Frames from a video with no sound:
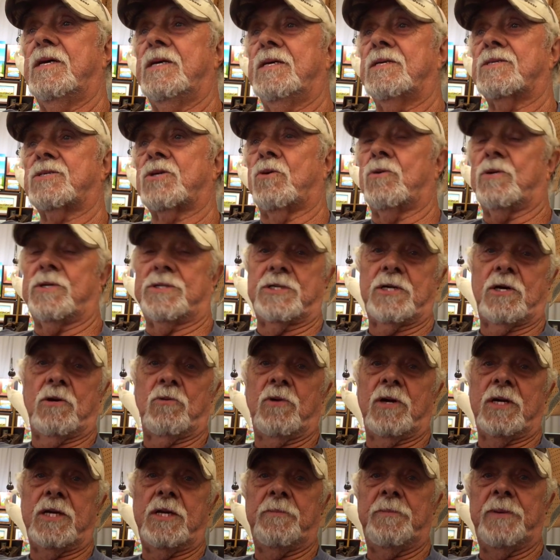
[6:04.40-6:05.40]
it's hard to tell
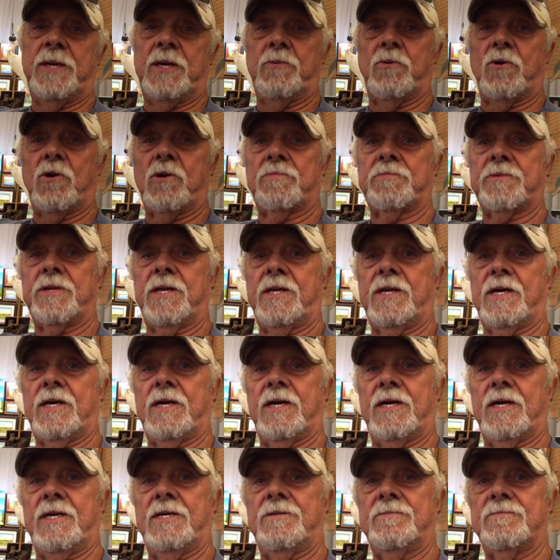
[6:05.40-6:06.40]
what they'd be worth
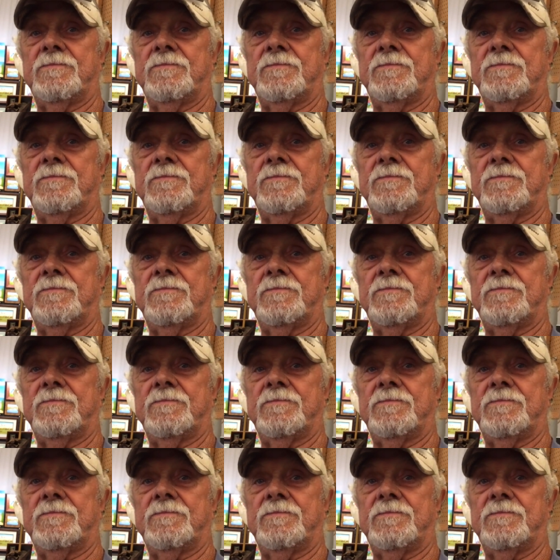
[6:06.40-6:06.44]
today.